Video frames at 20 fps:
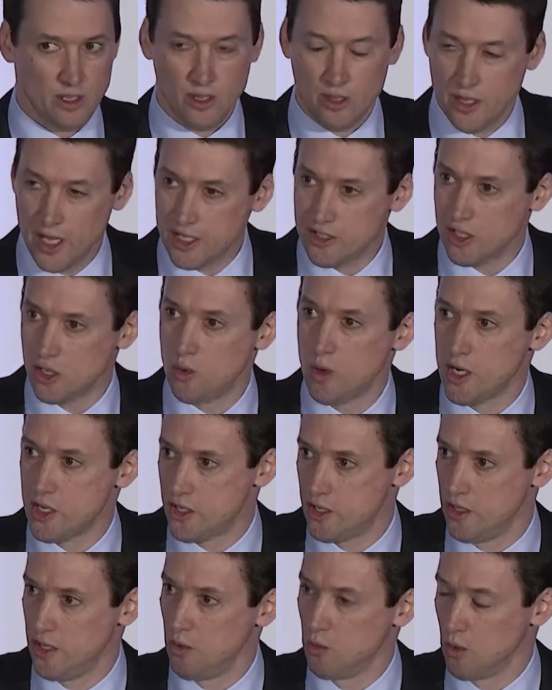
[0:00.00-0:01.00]
That's a
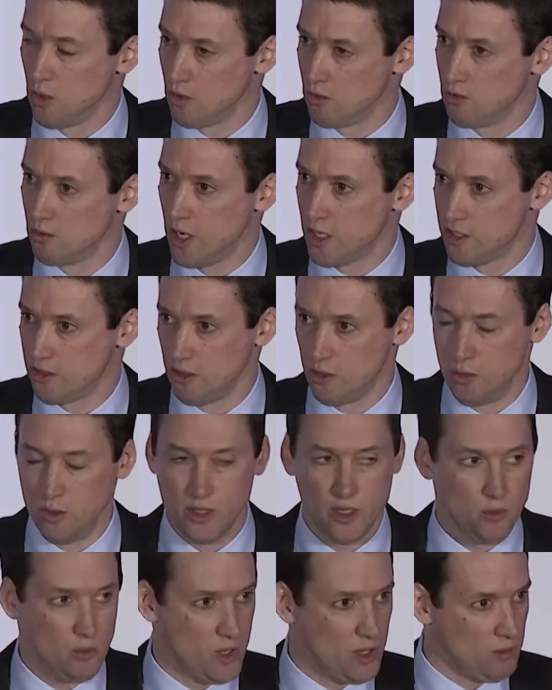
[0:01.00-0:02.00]
question that we're wrestling
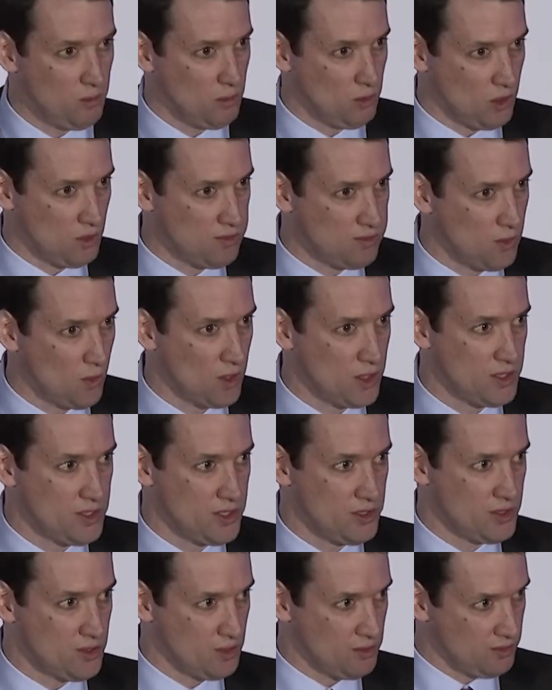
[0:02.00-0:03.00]
with, and we look forward
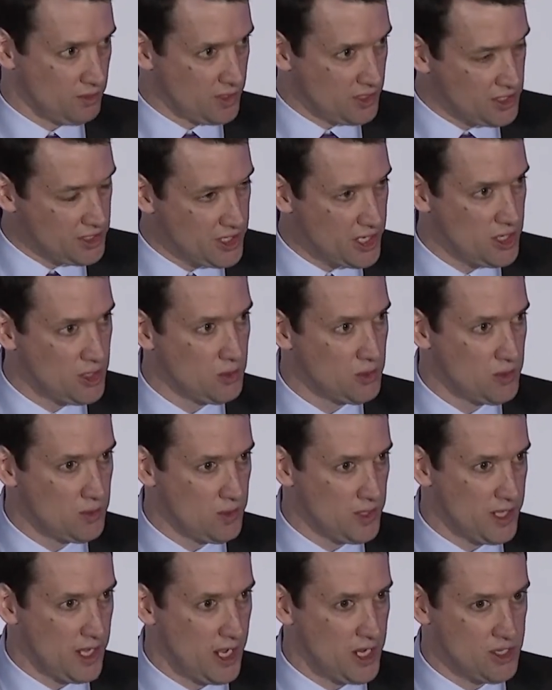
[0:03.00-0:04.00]
to sort of continuing to
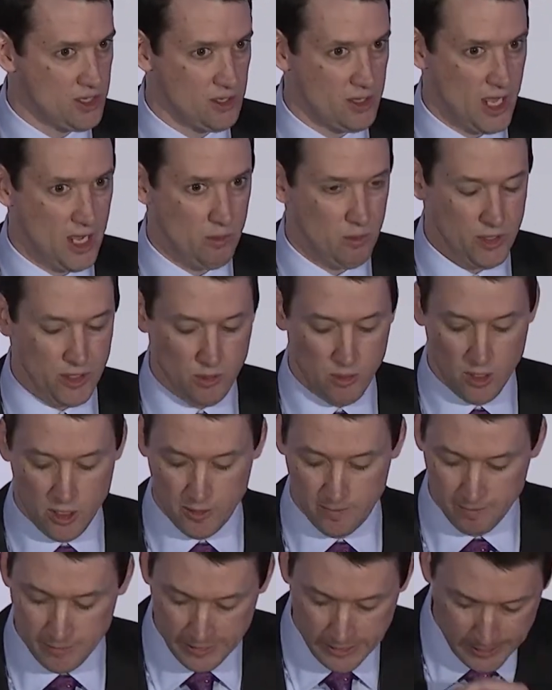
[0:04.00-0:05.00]
engage on that with you
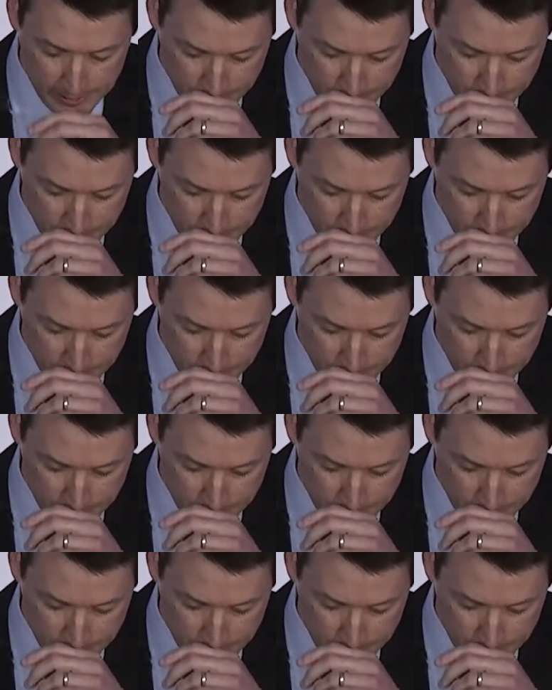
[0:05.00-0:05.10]
all.